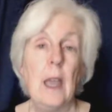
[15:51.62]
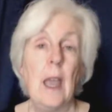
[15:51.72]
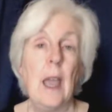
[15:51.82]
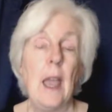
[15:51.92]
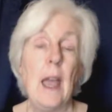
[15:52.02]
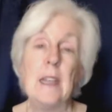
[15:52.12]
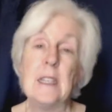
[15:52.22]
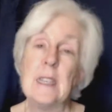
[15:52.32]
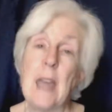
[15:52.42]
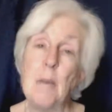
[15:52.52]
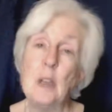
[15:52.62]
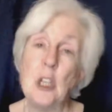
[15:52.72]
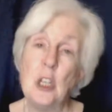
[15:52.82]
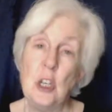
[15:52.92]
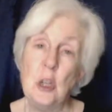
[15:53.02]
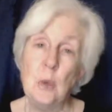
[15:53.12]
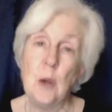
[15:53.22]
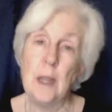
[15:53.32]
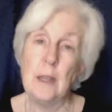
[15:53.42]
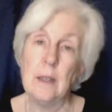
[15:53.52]
and establish a new
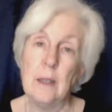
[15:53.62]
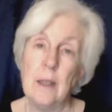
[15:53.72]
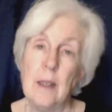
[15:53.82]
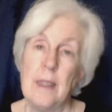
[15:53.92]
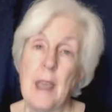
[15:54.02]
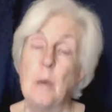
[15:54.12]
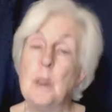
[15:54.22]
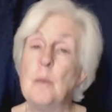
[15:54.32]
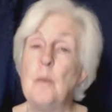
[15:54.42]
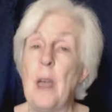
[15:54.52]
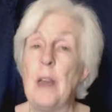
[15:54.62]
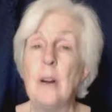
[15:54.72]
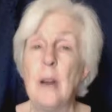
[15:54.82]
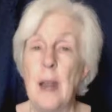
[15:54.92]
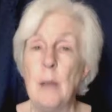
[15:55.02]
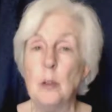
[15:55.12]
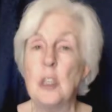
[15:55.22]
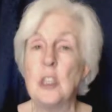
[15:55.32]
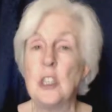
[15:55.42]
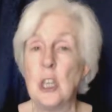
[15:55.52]
one that was better able to
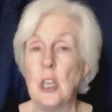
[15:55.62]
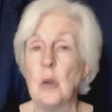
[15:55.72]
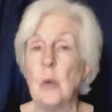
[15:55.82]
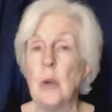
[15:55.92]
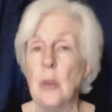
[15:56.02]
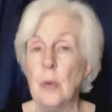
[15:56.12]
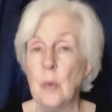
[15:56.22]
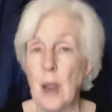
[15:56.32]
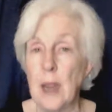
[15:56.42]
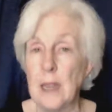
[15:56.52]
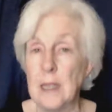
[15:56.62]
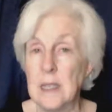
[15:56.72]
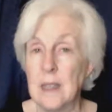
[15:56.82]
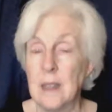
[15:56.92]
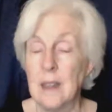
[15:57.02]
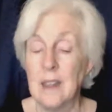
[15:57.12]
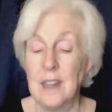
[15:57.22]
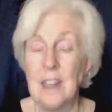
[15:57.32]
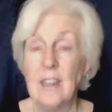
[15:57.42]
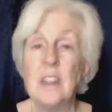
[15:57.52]
secure the rights
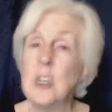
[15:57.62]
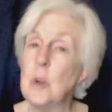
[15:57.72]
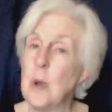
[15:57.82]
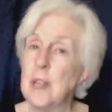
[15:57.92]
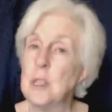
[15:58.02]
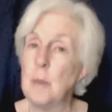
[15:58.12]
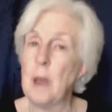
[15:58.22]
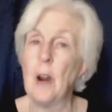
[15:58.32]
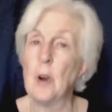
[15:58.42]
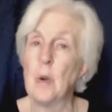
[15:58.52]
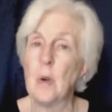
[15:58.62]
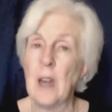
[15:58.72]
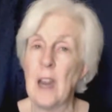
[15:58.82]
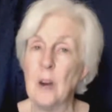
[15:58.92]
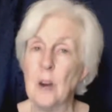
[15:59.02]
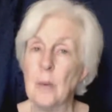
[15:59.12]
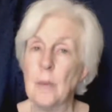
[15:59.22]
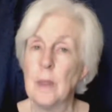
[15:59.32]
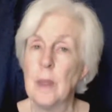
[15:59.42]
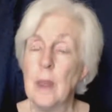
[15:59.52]
given to us by our Creator.
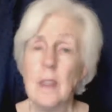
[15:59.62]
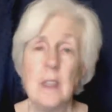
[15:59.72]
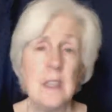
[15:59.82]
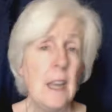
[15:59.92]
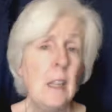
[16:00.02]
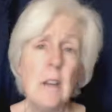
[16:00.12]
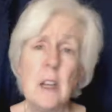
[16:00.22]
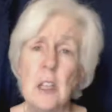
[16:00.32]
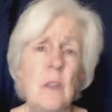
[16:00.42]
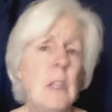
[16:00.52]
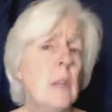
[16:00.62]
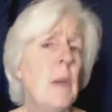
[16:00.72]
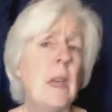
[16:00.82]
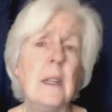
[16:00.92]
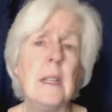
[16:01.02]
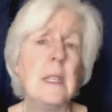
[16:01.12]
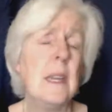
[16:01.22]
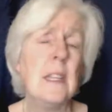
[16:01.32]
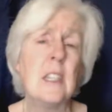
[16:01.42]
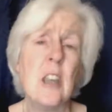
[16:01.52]
The Declaration of Independence
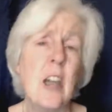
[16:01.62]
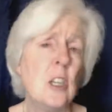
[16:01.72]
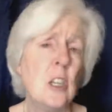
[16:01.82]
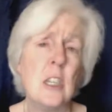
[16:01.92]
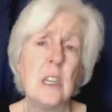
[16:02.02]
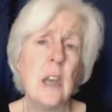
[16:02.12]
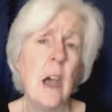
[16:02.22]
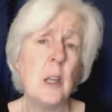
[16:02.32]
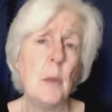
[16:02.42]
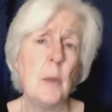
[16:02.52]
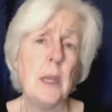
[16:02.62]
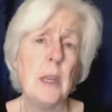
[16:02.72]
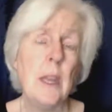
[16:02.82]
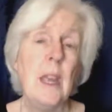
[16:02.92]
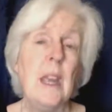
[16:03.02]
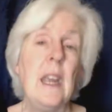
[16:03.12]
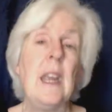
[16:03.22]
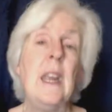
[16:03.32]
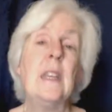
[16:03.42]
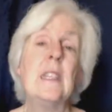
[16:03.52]
is not just a document. It
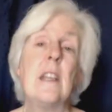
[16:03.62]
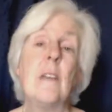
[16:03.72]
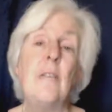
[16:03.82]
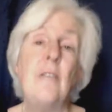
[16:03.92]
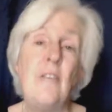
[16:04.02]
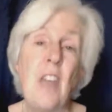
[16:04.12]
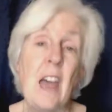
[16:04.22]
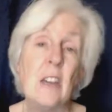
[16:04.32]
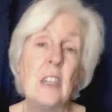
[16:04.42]
is the founding